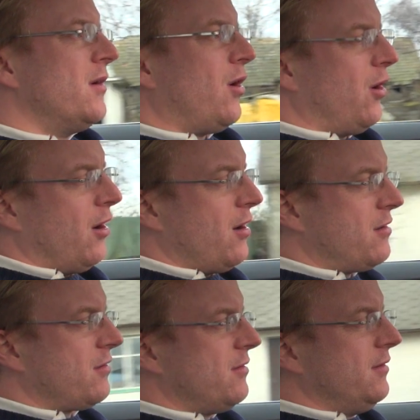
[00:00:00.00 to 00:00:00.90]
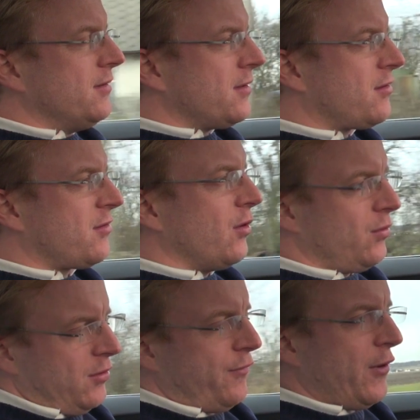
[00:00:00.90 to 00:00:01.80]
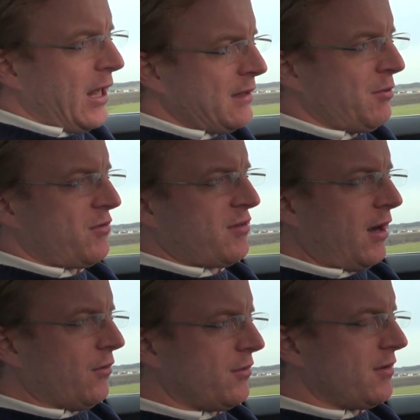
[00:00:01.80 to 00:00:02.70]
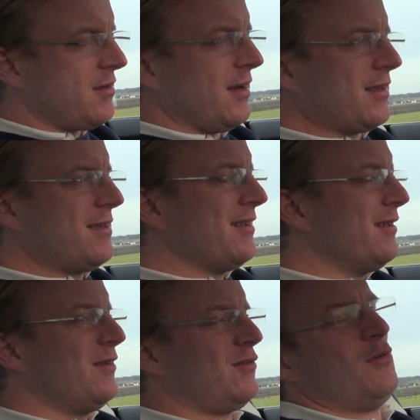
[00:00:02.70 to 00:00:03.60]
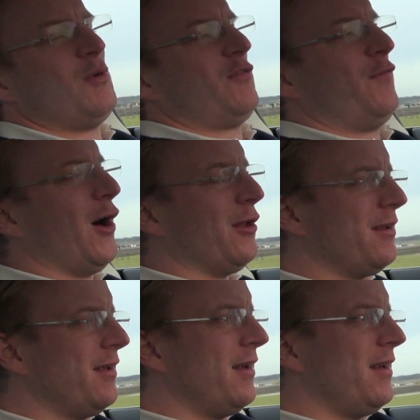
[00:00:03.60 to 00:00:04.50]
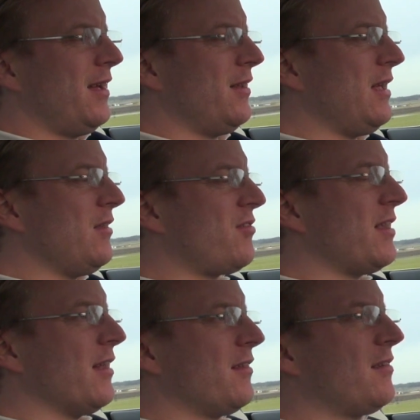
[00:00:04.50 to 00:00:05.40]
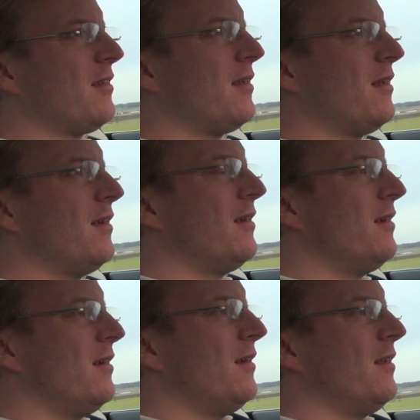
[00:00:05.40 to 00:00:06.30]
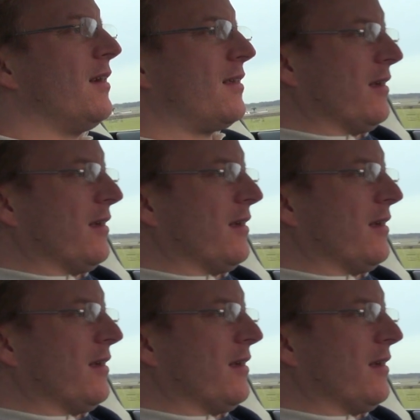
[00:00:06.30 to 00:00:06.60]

hard, so you forget about sound. It's like so much fun and instant. Like,